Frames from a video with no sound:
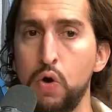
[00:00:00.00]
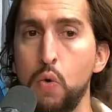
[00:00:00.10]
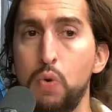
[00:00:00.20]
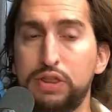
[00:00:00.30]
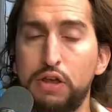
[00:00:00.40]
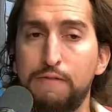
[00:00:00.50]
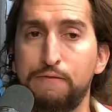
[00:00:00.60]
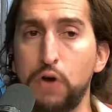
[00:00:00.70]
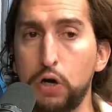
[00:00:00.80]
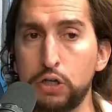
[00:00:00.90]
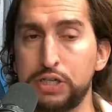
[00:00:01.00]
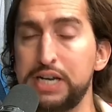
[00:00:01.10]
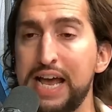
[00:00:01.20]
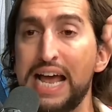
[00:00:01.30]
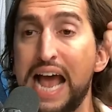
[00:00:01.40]
with the first
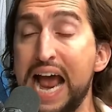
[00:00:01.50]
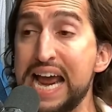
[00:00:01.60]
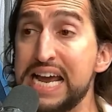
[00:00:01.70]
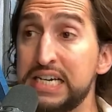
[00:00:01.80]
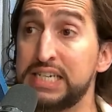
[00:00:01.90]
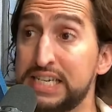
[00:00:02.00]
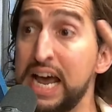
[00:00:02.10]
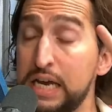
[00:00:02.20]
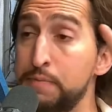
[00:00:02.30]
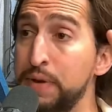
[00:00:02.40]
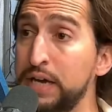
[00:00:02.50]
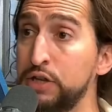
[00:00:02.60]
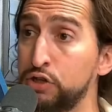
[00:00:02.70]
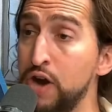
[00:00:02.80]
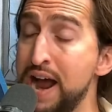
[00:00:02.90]
and second pick of
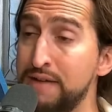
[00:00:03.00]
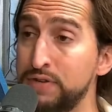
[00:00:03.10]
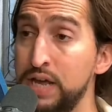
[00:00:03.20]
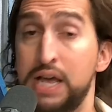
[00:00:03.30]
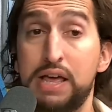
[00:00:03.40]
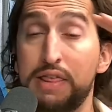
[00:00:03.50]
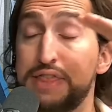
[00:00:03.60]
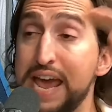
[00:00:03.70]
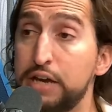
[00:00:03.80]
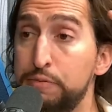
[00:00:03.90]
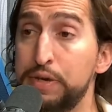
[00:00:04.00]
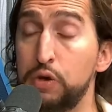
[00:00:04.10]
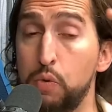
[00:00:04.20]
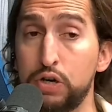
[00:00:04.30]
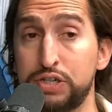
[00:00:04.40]
the draft. They could be the
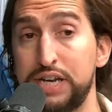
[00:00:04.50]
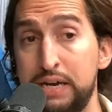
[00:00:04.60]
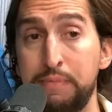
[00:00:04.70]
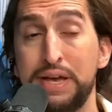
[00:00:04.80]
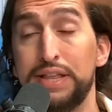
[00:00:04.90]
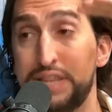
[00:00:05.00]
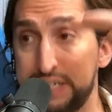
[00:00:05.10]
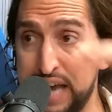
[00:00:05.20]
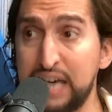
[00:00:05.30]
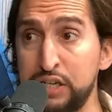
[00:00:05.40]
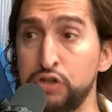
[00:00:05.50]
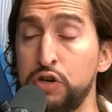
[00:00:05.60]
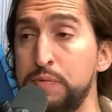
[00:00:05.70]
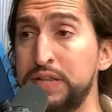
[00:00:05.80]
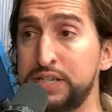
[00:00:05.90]
worst team. The Texans
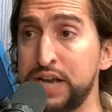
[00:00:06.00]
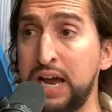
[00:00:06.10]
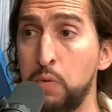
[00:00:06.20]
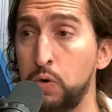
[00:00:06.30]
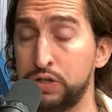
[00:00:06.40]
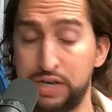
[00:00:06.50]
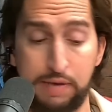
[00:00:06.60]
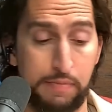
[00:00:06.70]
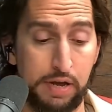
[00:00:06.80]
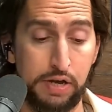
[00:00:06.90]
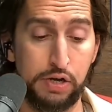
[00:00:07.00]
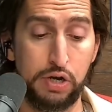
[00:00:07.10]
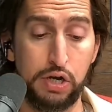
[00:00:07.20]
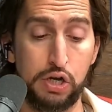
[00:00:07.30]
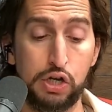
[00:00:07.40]
could be the second worst team.
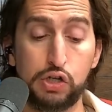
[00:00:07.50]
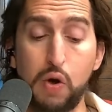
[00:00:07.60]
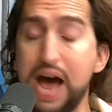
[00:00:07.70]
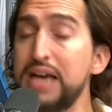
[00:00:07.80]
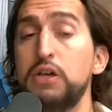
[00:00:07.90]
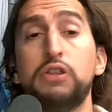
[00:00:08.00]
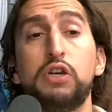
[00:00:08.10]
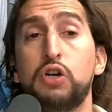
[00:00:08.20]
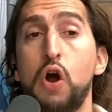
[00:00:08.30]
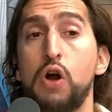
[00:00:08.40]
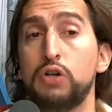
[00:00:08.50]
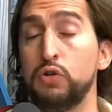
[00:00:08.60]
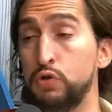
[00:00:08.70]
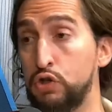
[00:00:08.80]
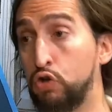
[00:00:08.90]
So I thought the
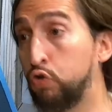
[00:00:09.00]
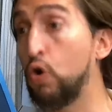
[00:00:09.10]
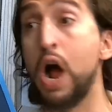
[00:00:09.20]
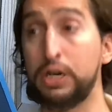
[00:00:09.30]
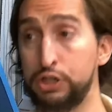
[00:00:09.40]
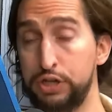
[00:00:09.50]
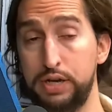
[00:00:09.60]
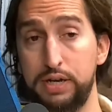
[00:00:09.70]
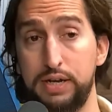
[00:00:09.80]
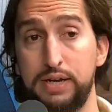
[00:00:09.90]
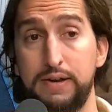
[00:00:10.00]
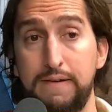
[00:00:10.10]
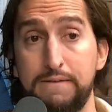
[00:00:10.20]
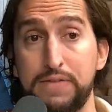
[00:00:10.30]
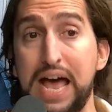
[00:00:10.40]
Cardinals crushed
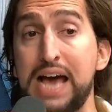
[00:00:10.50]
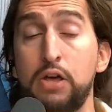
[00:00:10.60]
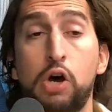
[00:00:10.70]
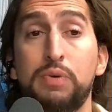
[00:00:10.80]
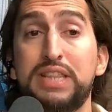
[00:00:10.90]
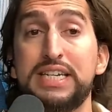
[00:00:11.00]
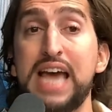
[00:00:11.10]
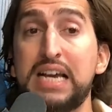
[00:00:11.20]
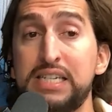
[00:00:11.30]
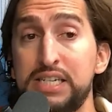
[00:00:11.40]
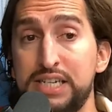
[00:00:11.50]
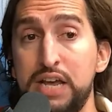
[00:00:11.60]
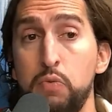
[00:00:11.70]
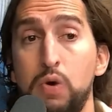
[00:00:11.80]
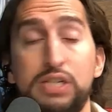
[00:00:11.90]
I thought what the Texans
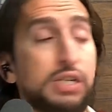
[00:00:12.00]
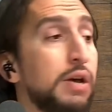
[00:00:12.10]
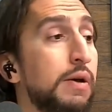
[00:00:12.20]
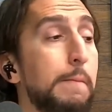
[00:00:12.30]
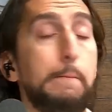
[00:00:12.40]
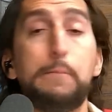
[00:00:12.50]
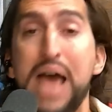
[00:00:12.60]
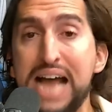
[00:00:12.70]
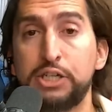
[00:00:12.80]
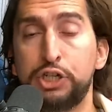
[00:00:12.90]
did was bat